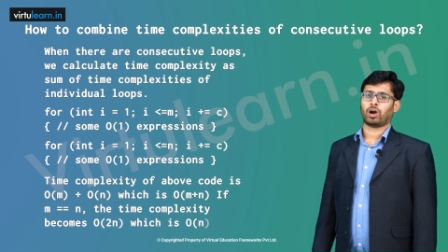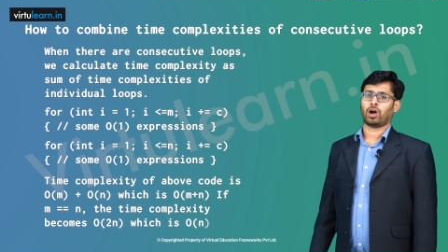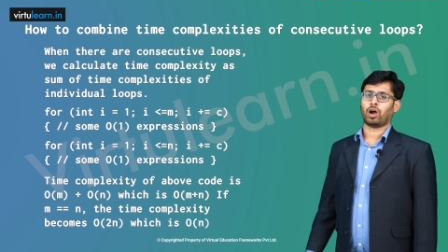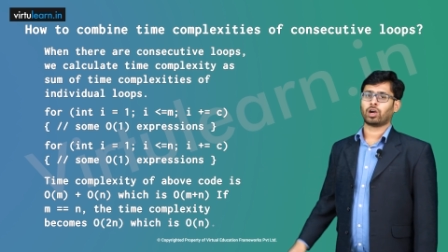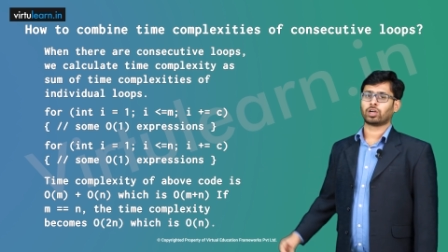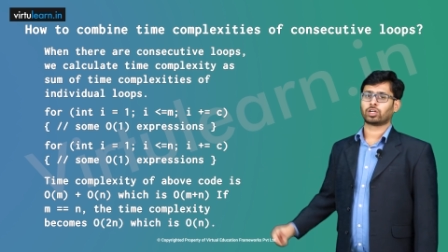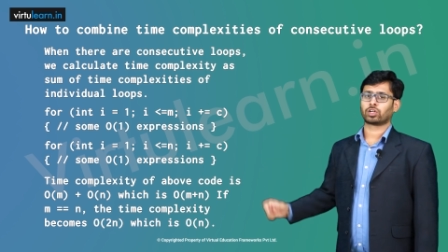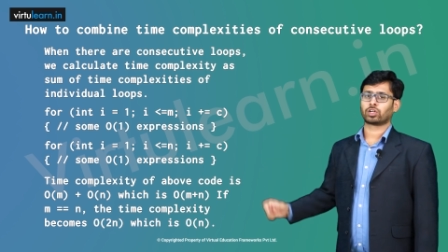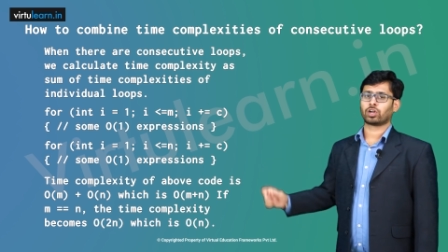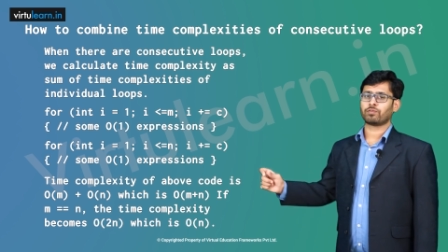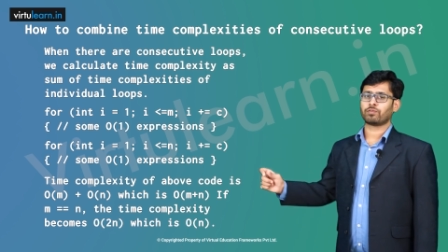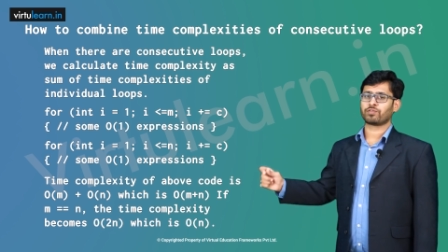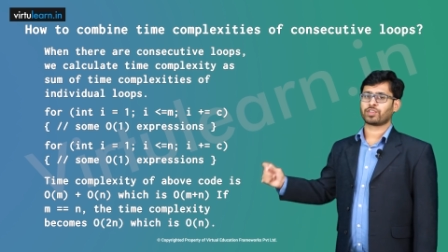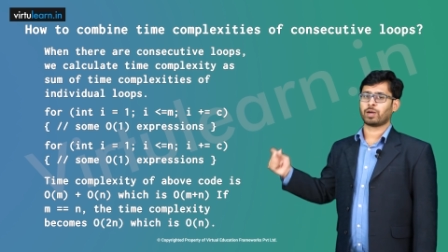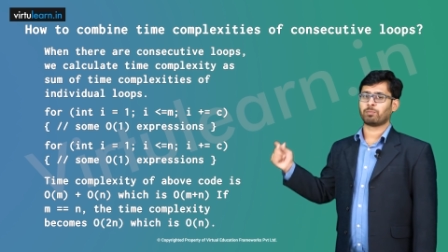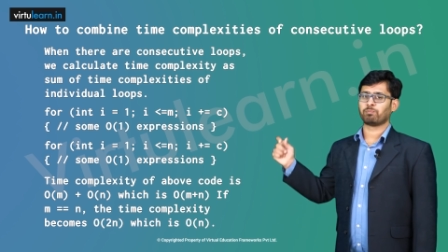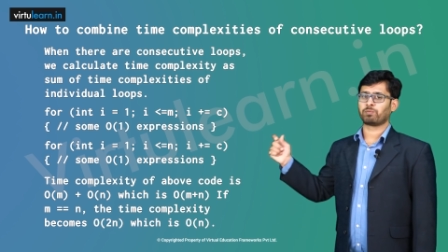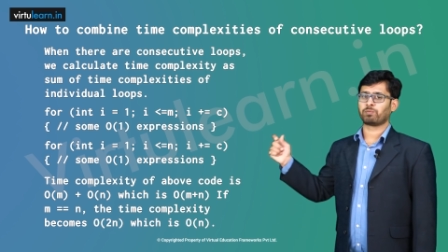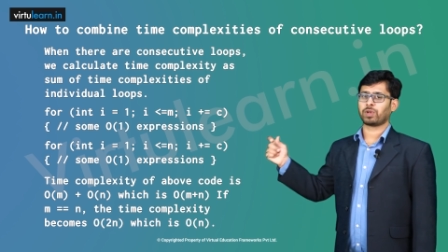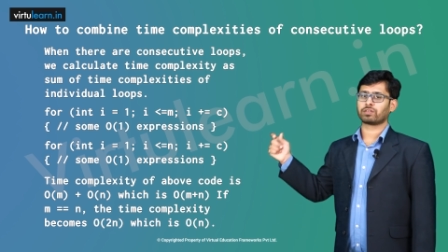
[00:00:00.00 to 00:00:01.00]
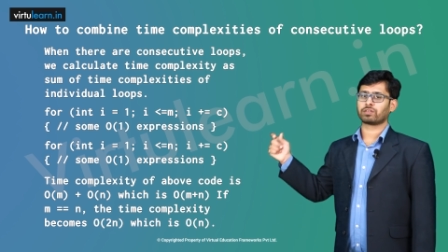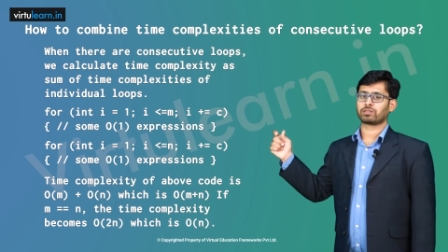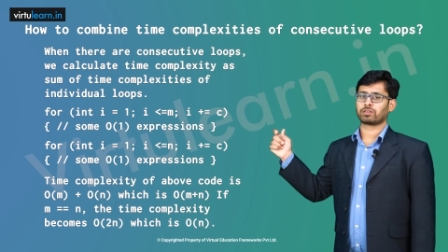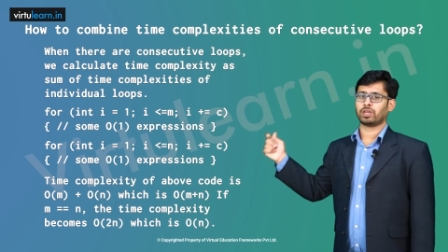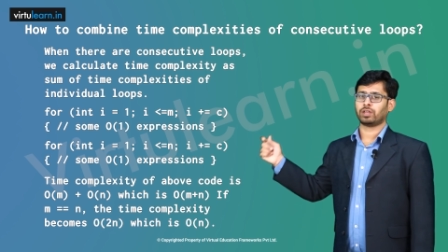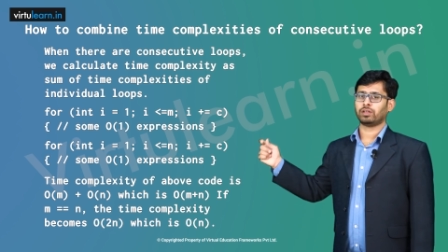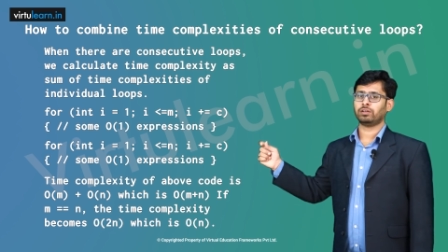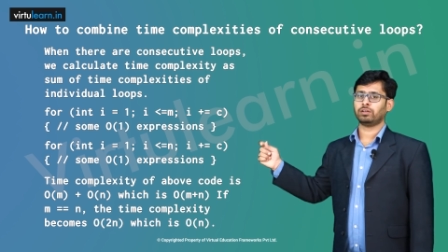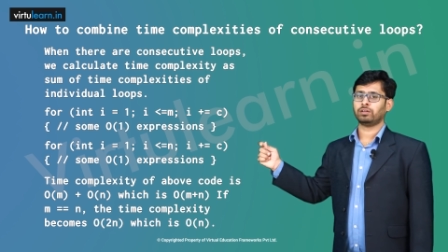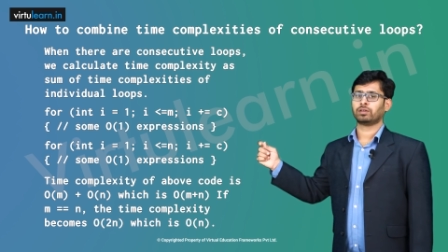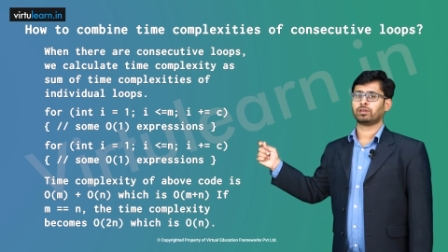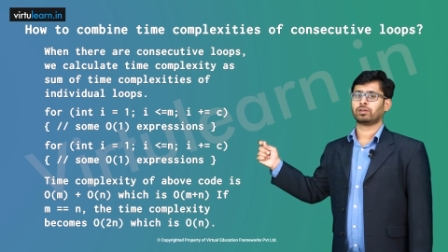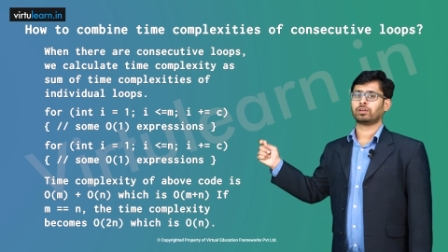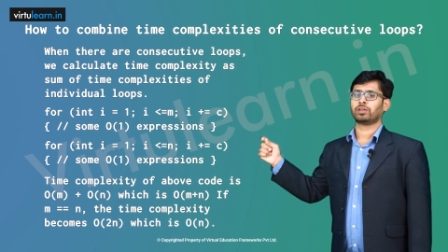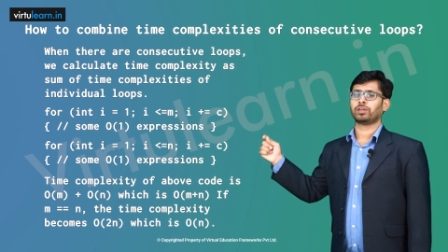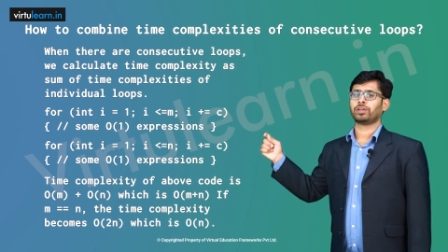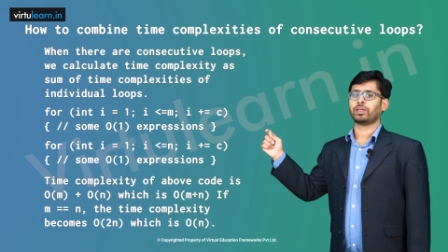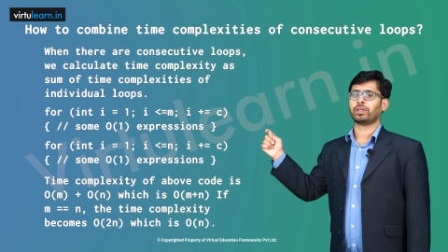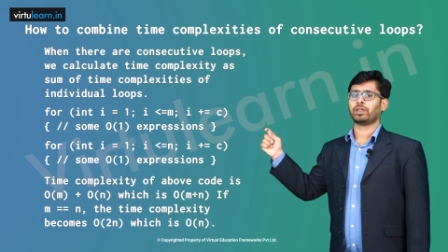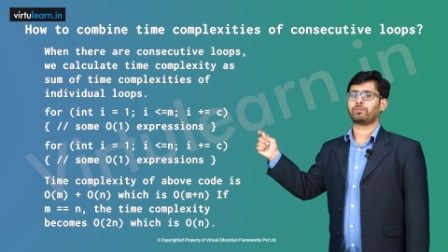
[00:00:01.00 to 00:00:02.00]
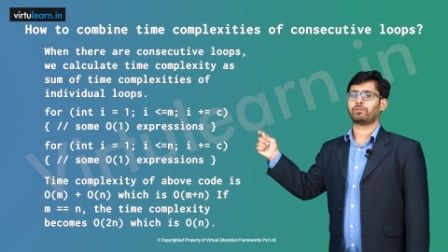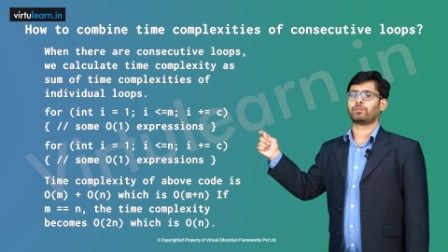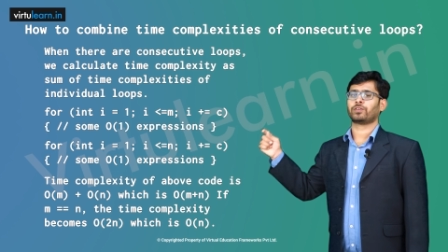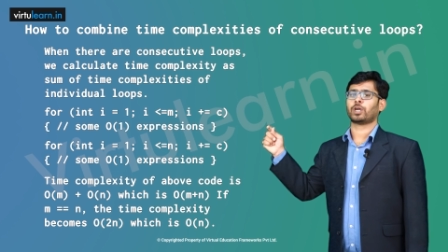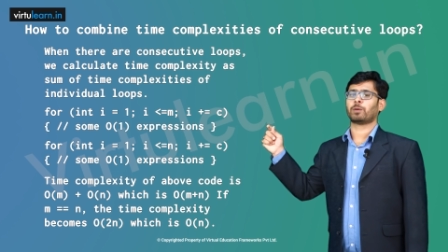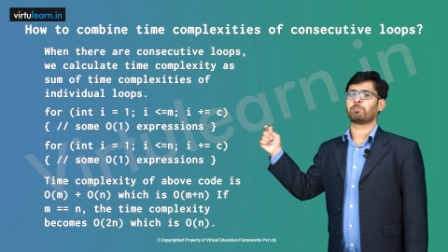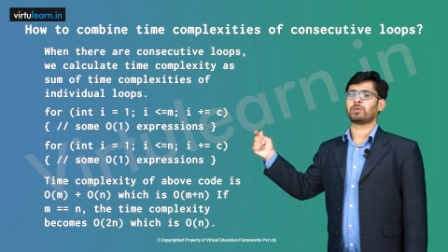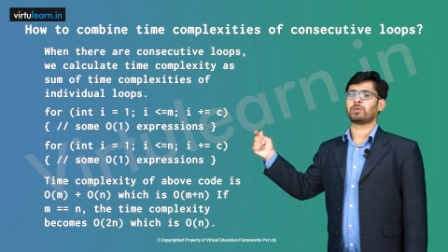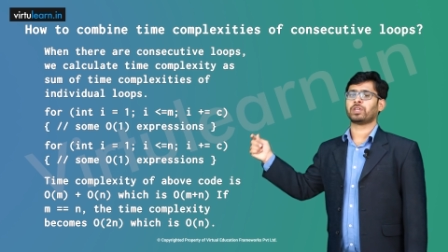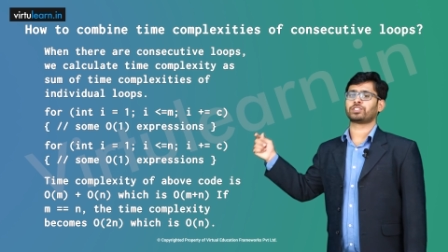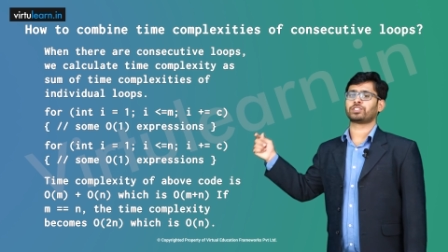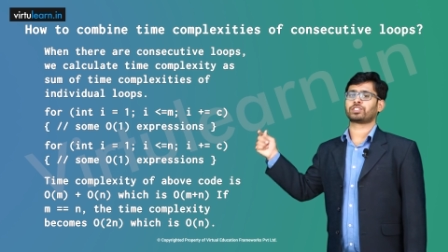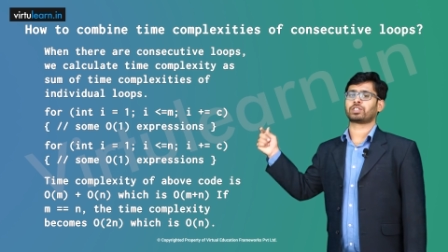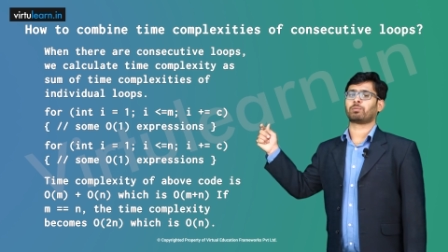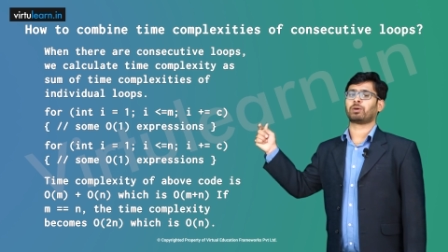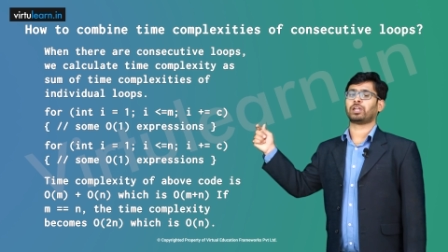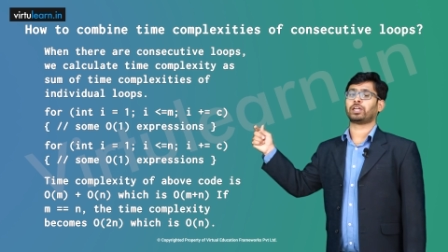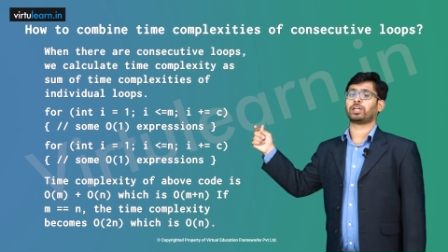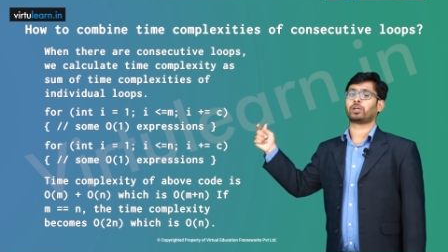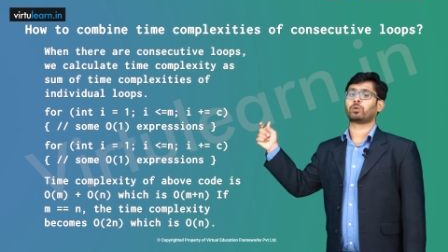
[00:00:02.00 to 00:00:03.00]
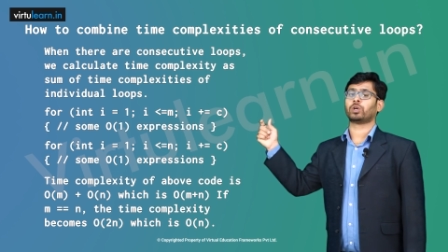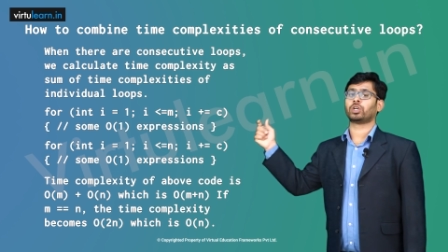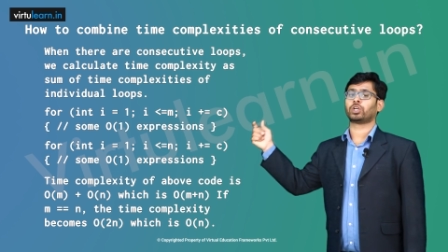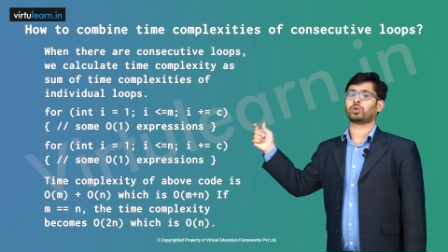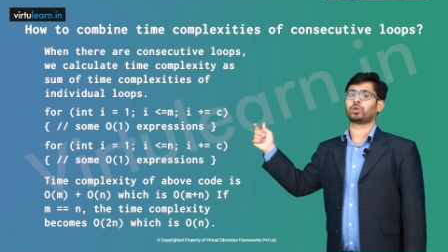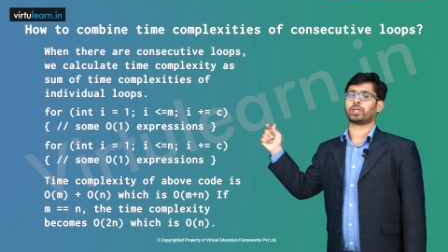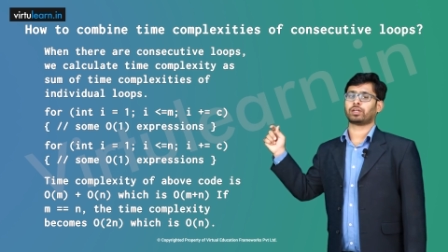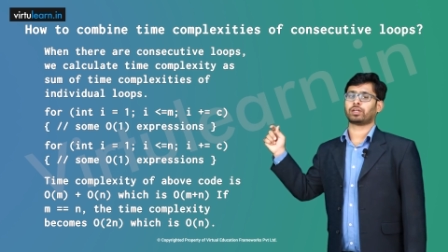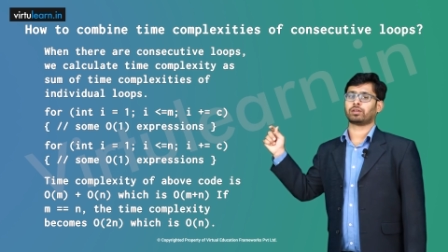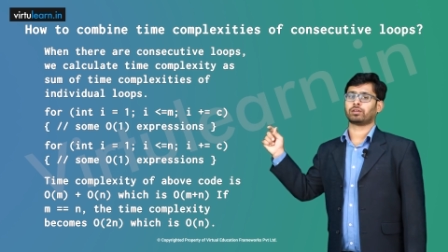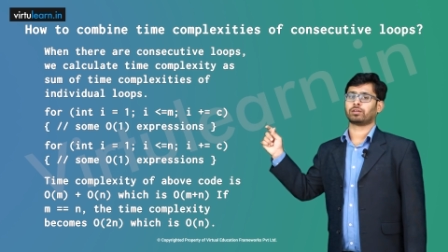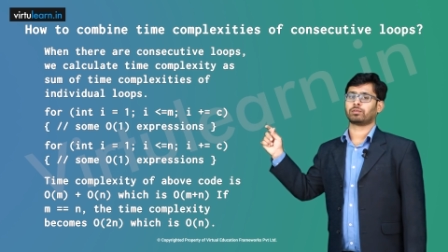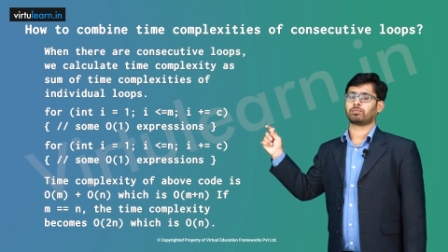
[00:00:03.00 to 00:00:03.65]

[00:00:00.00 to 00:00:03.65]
Order of m plus n if m is double equal to n,